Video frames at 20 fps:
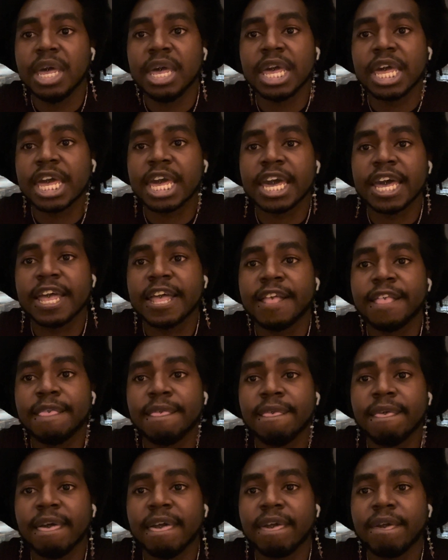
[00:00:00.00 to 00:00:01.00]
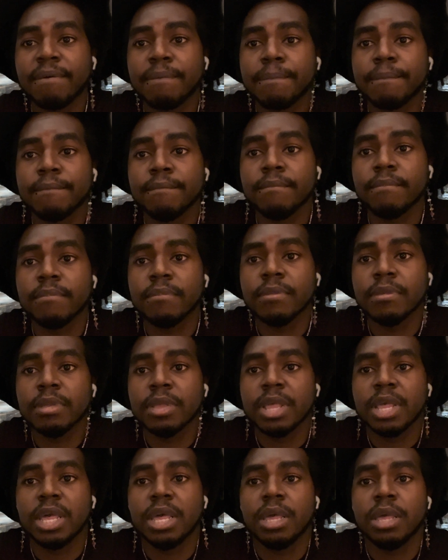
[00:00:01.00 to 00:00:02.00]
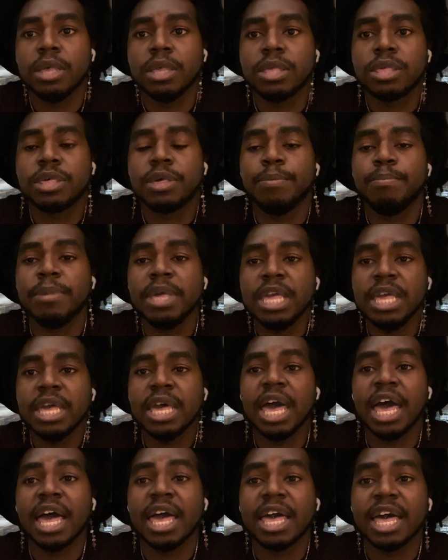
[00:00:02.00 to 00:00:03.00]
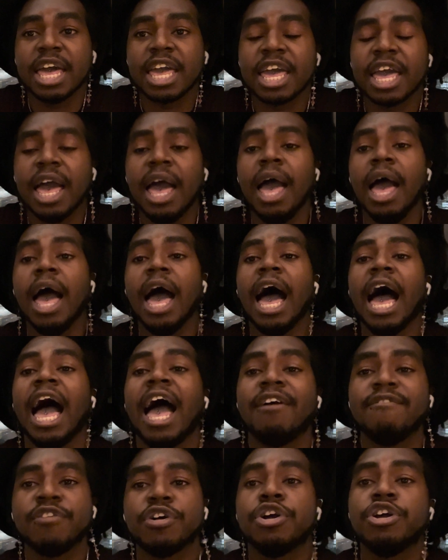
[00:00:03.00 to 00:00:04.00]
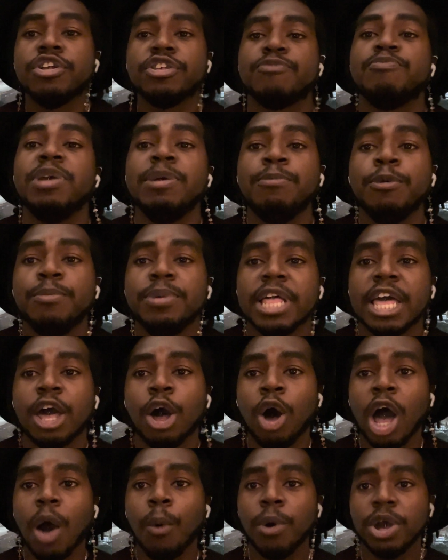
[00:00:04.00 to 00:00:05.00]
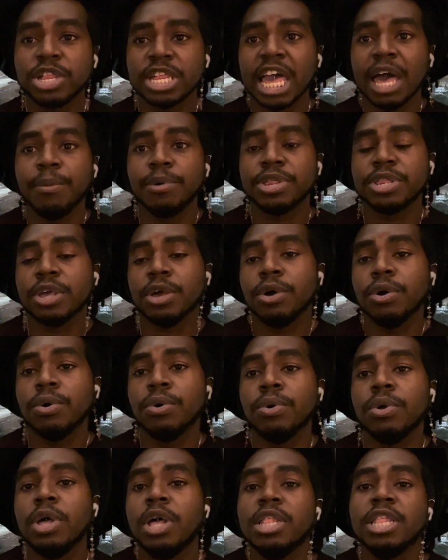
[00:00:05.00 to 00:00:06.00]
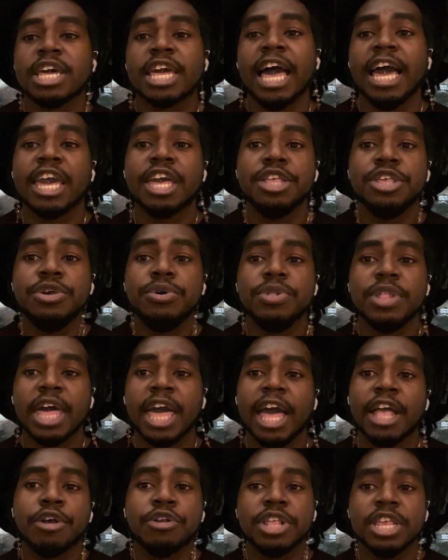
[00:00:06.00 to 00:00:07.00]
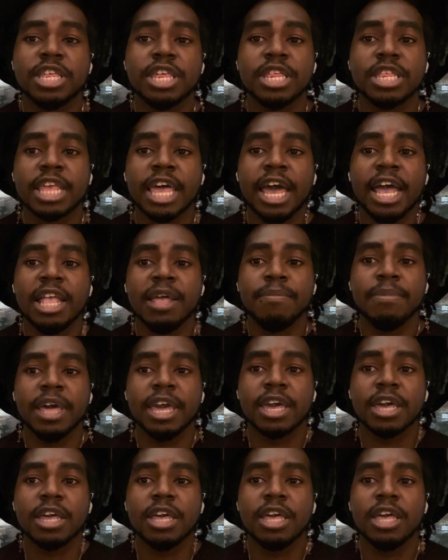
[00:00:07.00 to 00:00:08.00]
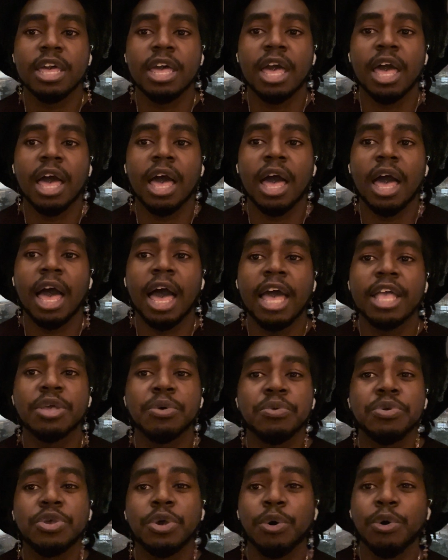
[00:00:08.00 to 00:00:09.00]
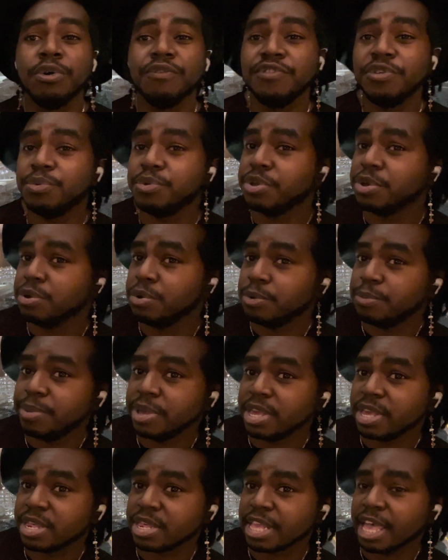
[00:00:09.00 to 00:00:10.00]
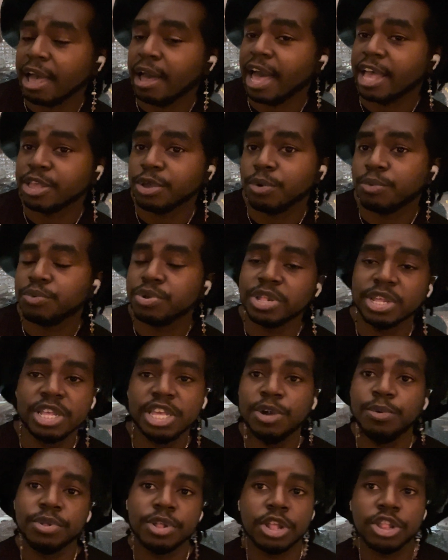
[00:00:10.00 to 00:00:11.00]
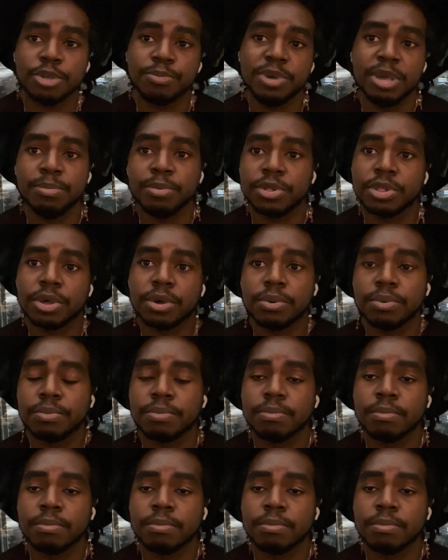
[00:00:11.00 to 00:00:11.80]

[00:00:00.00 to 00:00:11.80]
And like to me, I've heard people be like, "Oh, I wish I was so like I could do that or this is that," and I'm like, I don't know if you do because now I don't really deal with other people though.